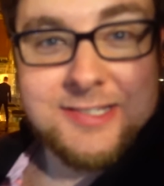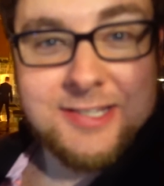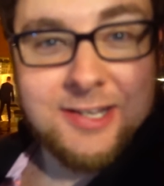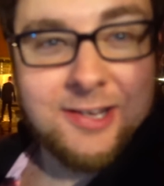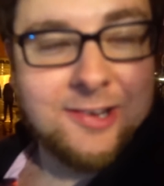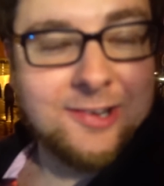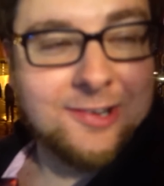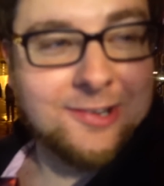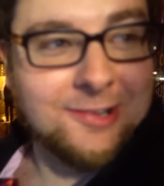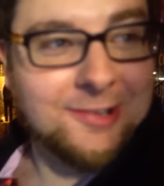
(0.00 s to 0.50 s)

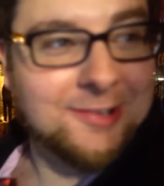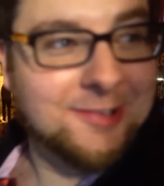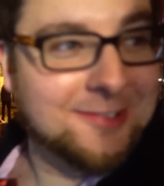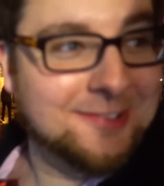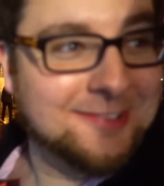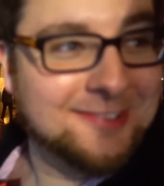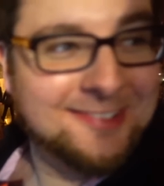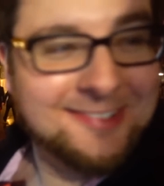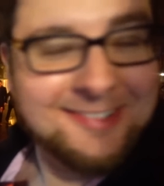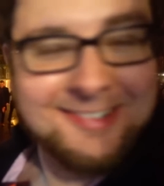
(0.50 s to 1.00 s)
So,
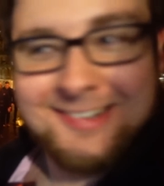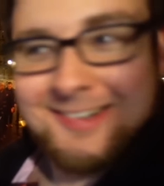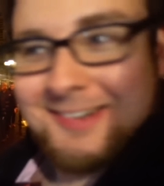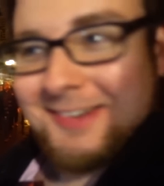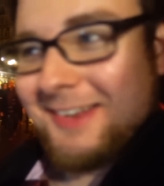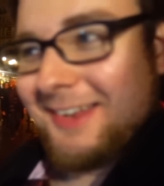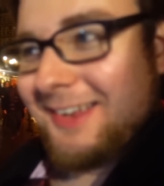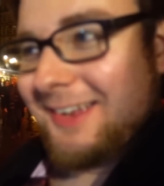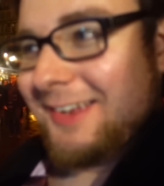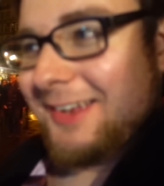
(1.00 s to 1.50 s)

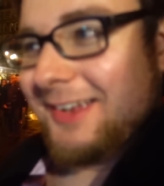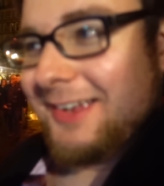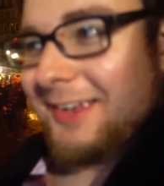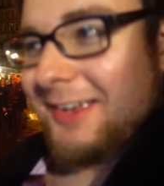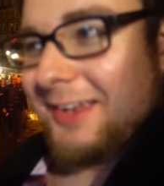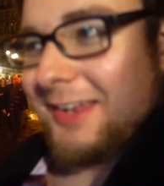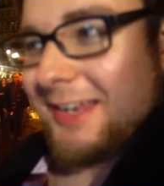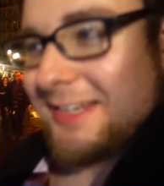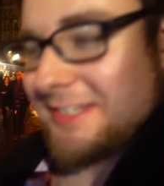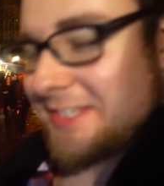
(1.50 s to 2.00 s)

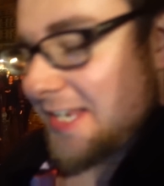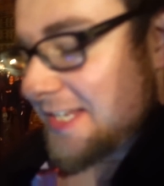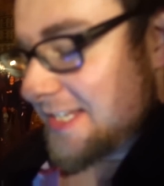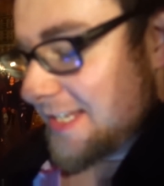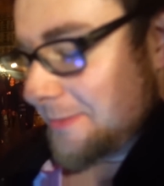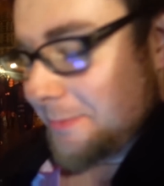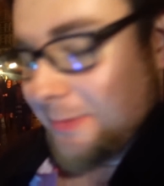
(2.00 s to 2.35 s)
it says